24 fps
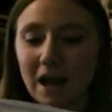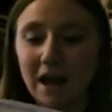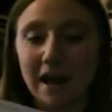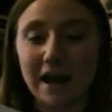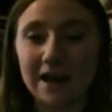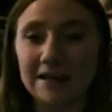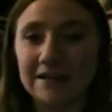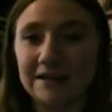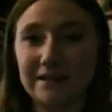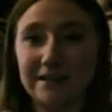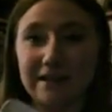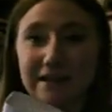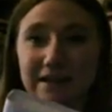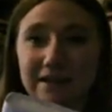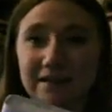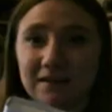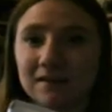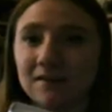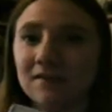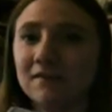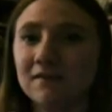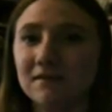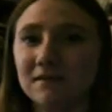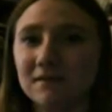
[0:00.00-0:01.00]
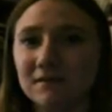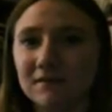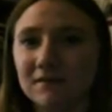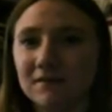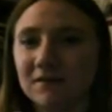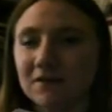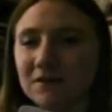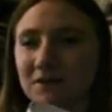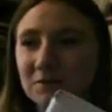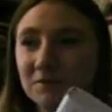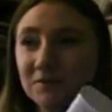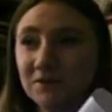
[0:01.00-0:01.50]
I did like it
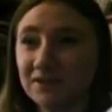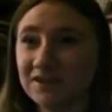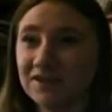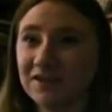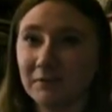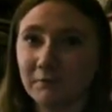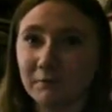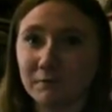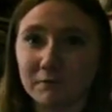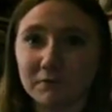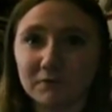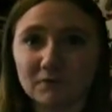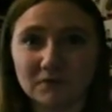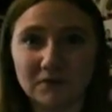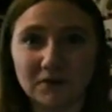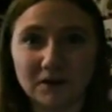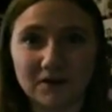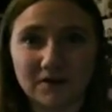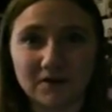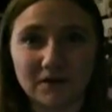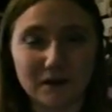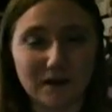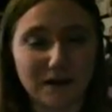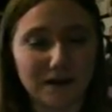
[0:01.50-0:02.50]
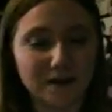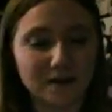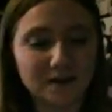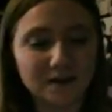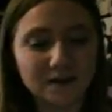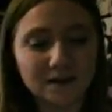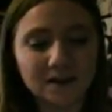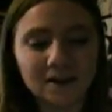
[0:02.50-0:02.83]
because it was just different from what I've read.